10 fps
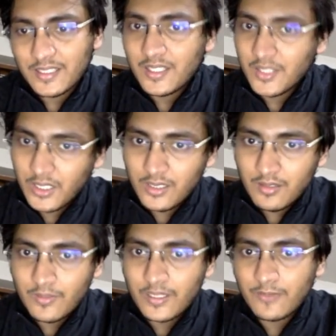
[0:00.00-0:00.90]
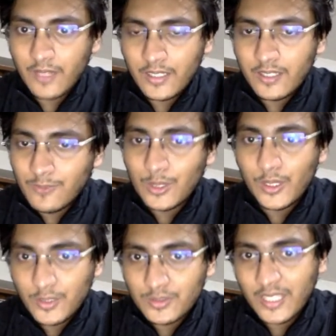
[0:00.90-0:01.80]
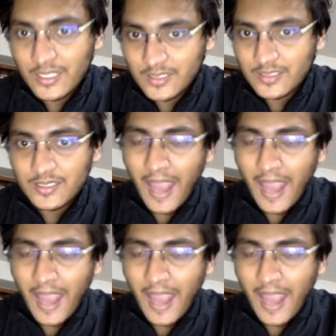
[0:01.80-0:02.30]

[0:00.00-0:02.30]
Here we define the following use cases,